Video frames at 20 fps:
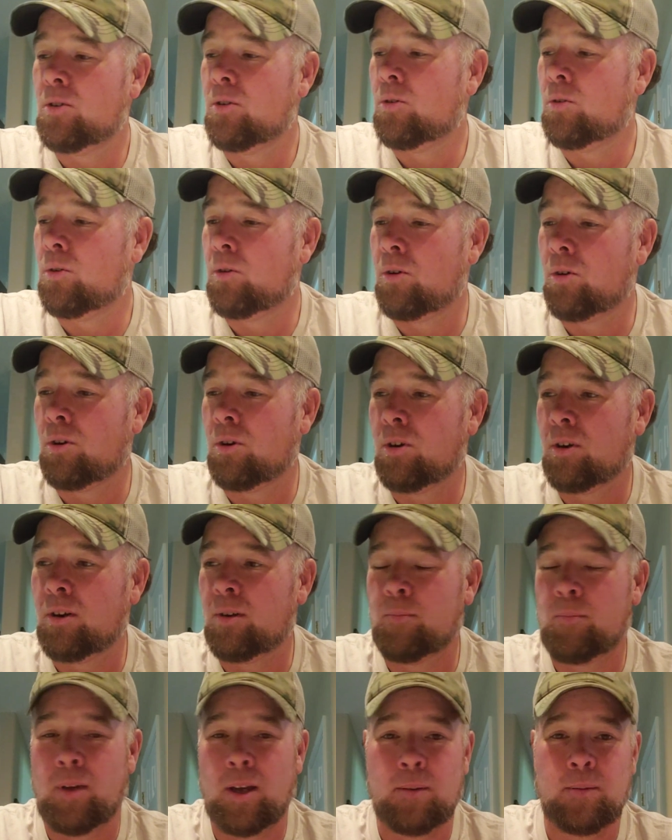or
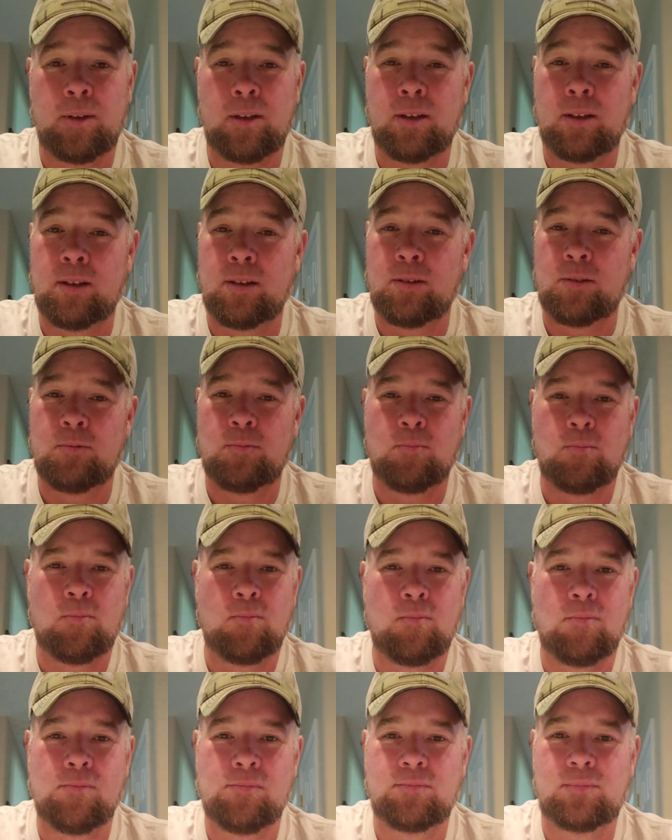maybe
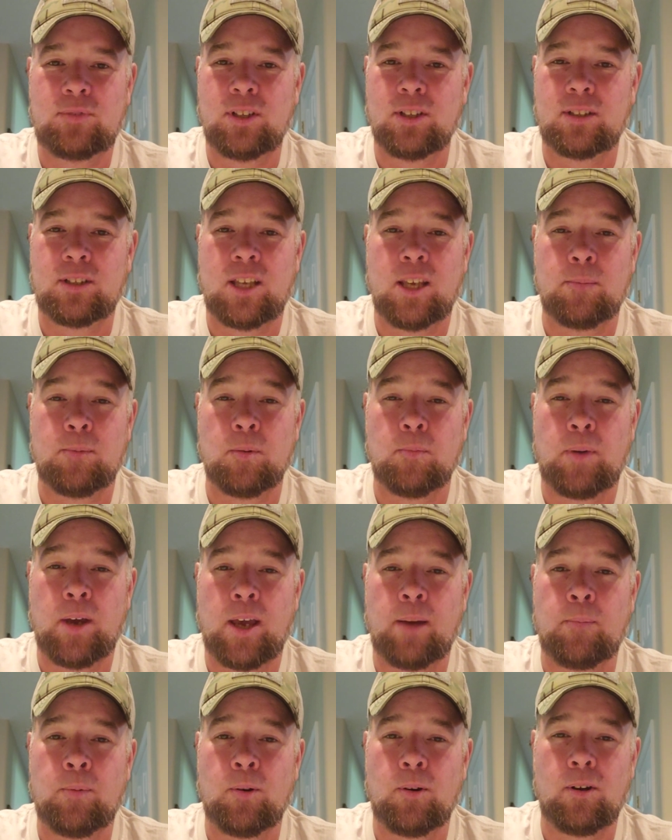just keep it
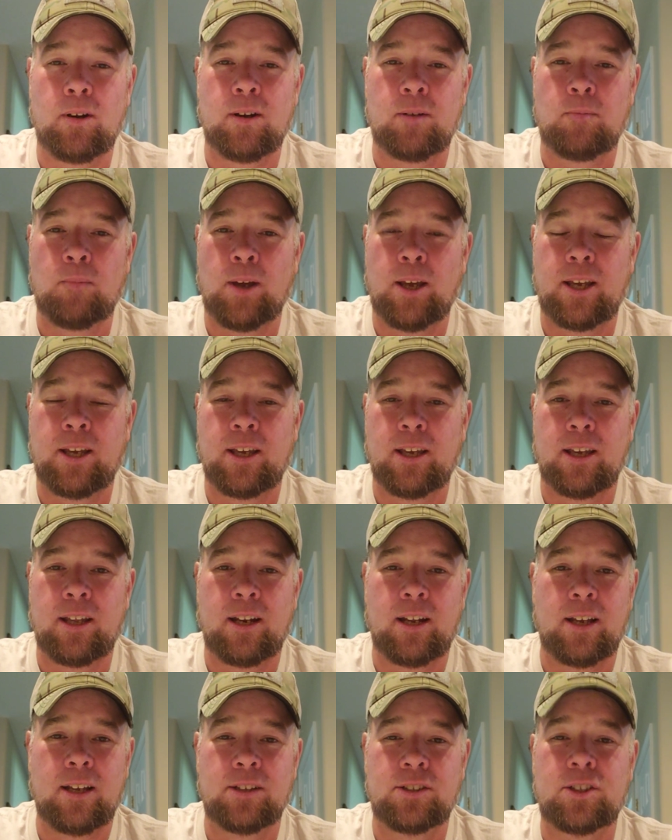paper and make it
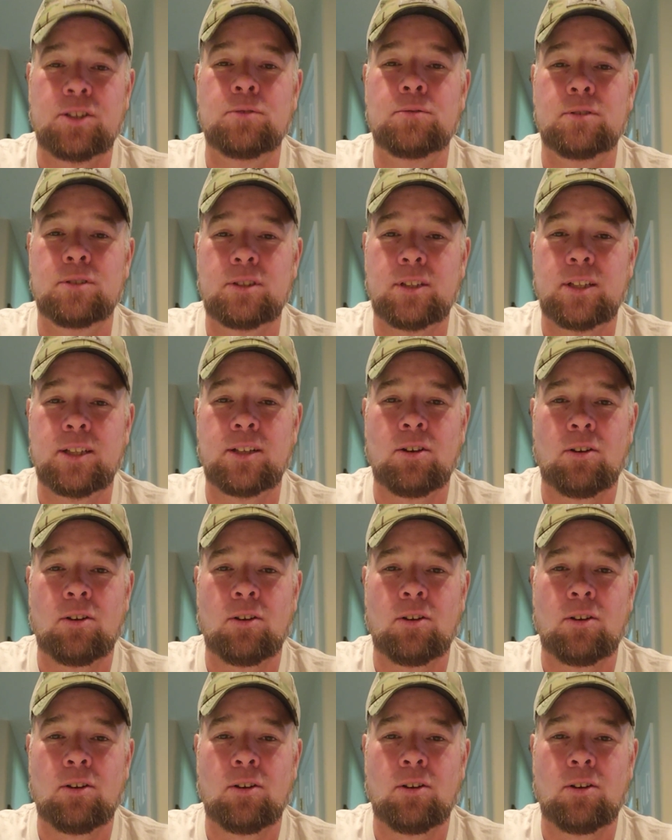a shoot and see